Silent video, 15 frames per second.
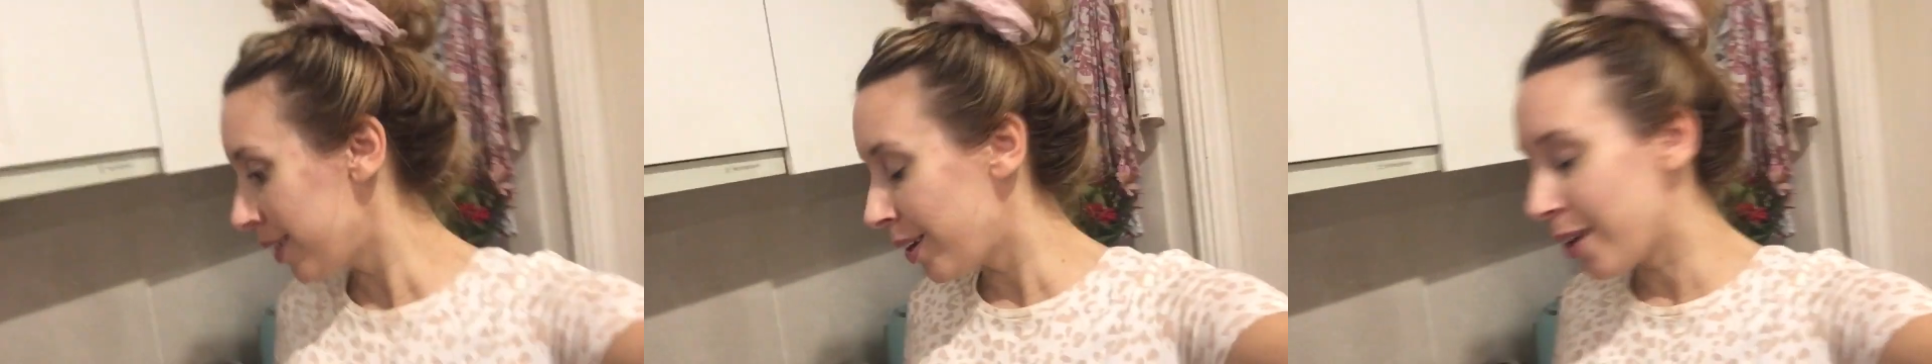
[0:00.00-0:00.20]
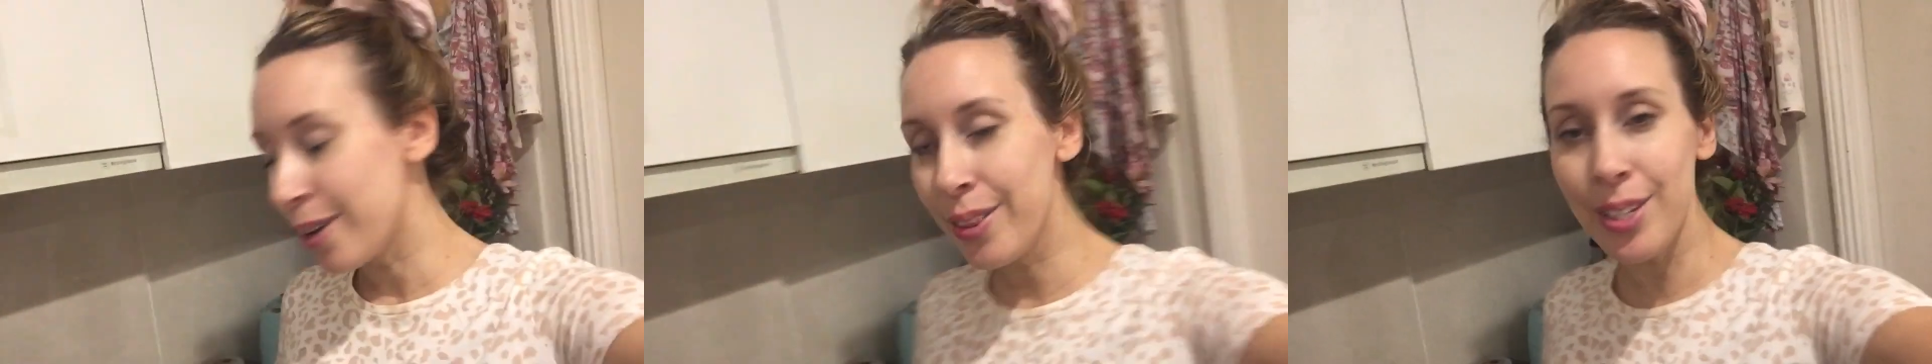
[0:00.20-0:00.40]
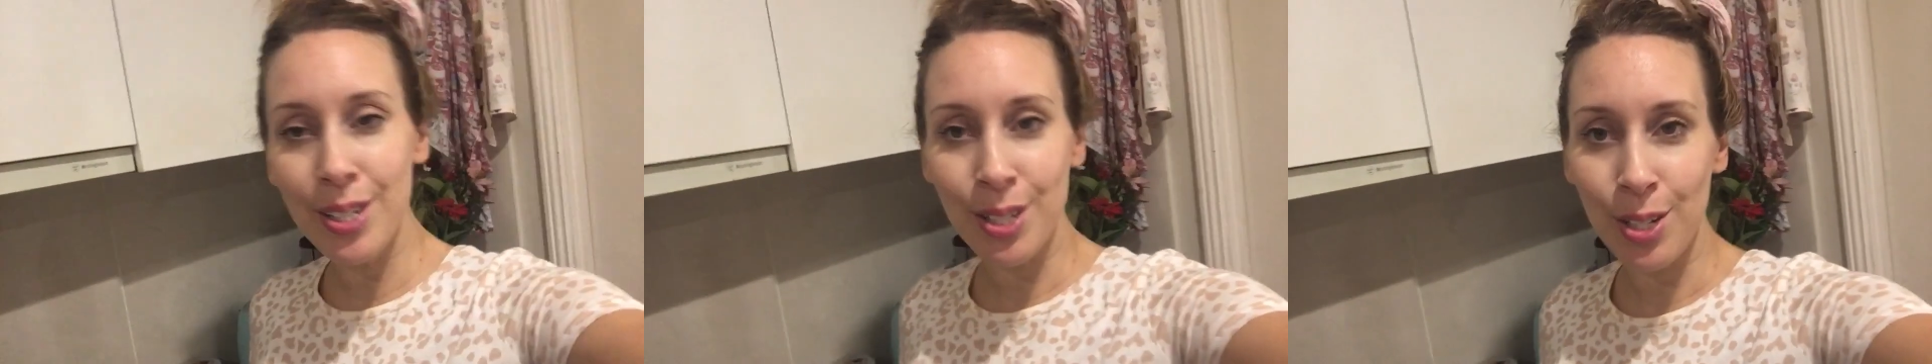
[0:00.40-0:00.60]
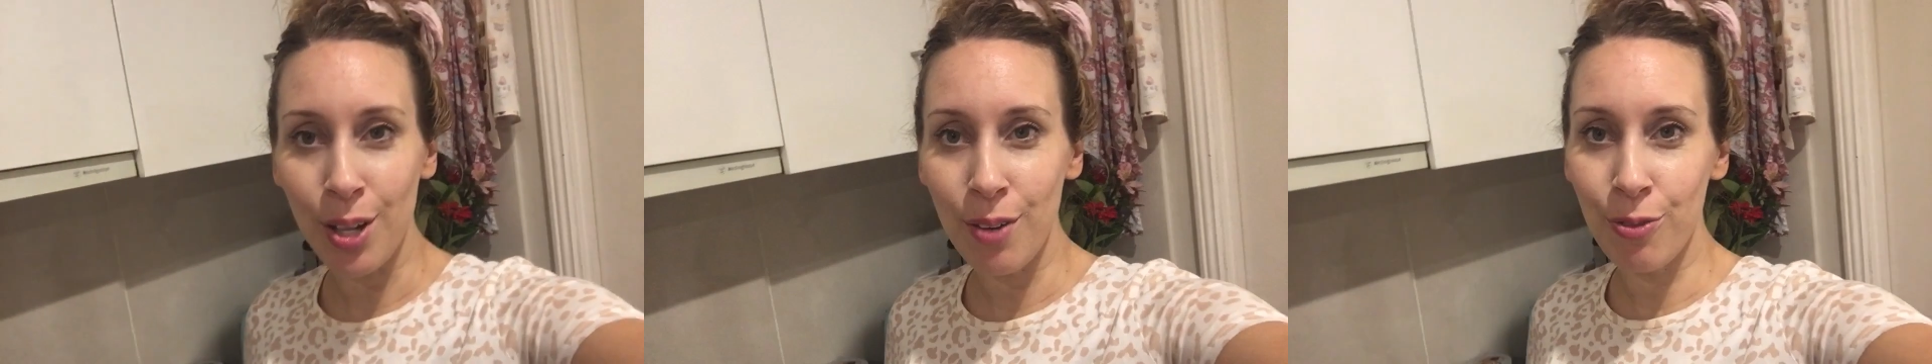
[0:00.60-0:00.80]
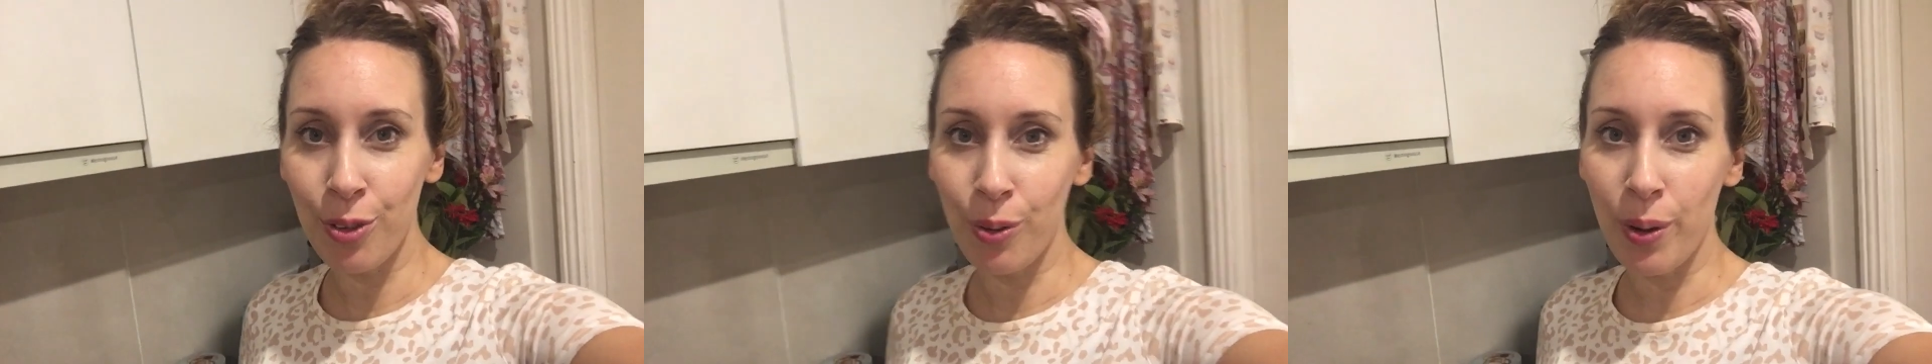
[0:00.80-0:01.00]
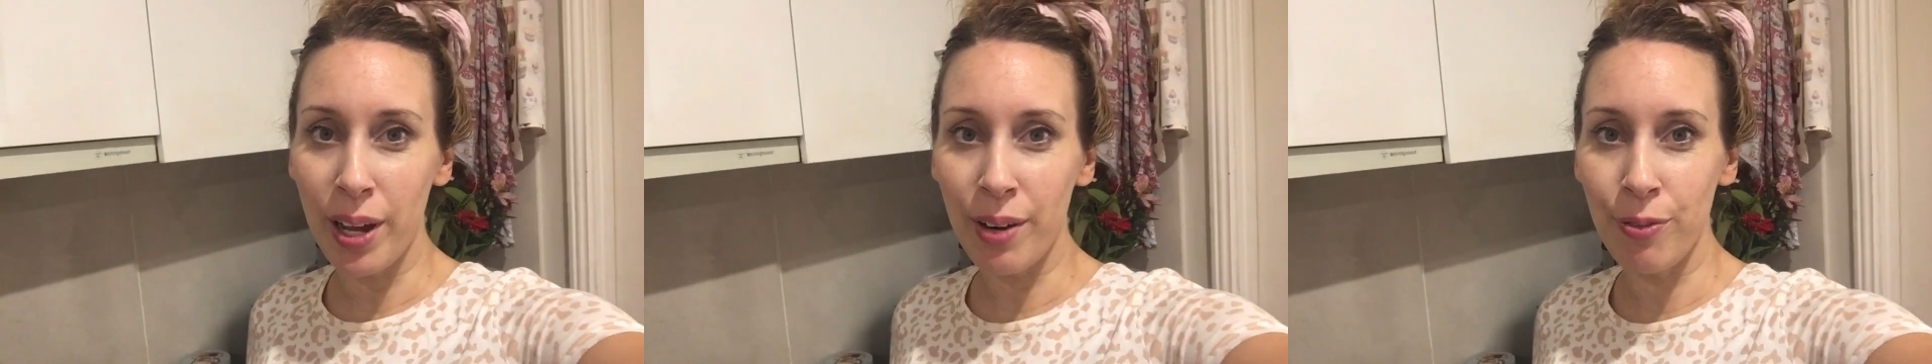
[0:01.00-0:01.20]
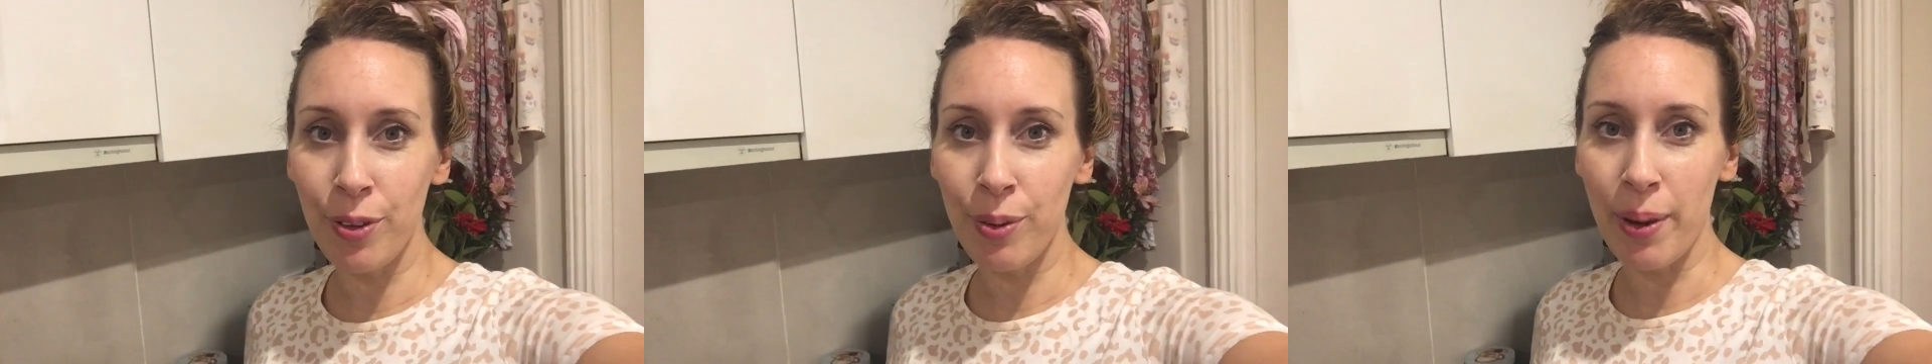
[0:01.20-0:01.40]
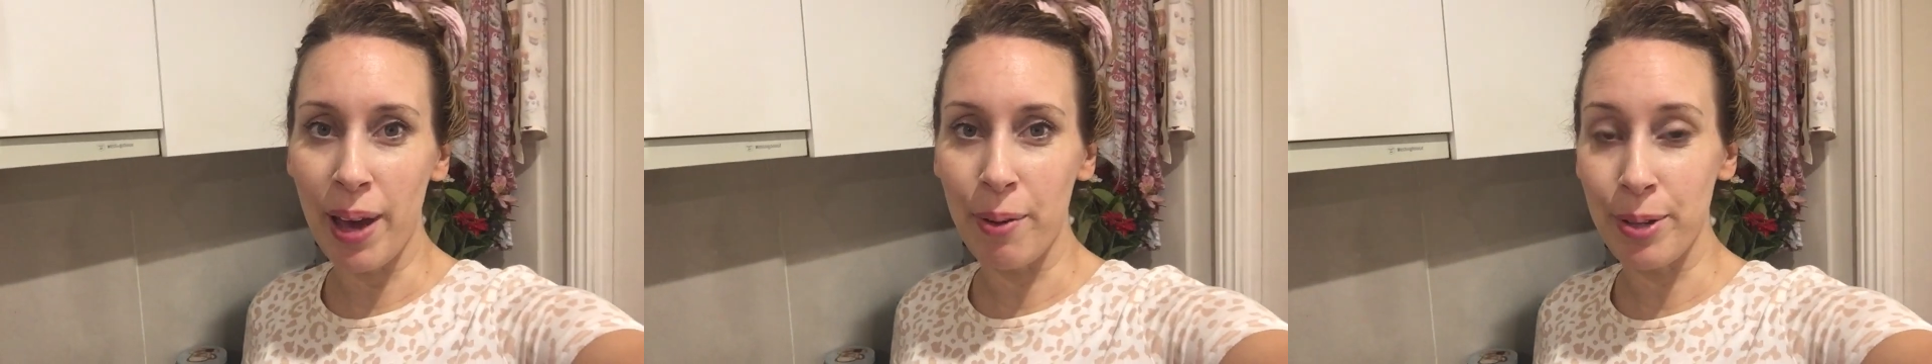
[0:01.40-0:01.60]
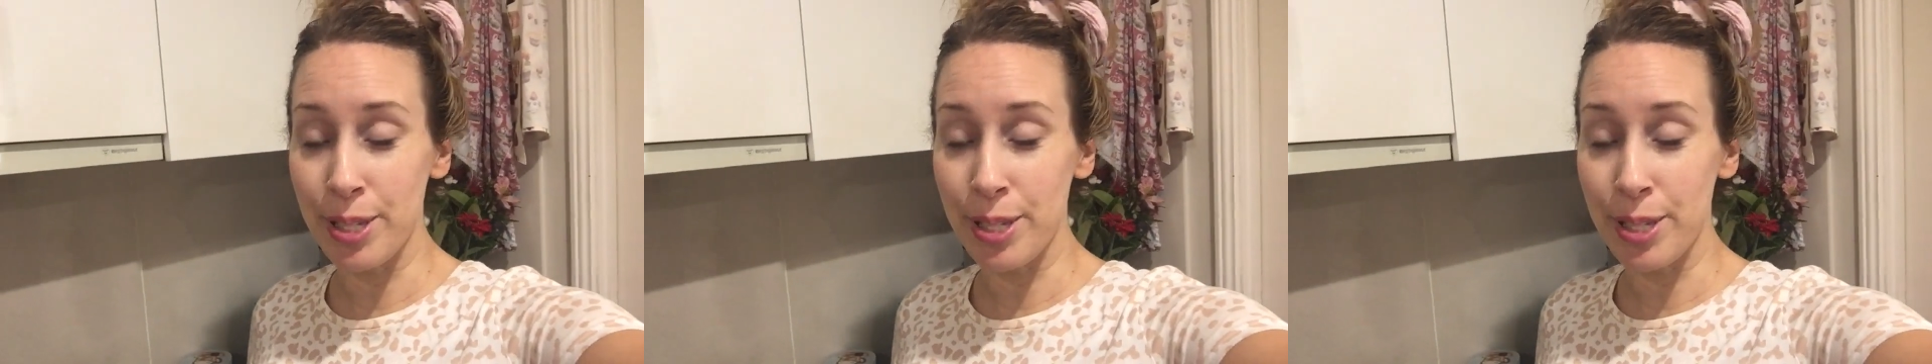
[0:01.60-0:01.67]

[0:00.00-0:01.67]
on this stove for quite a few hours.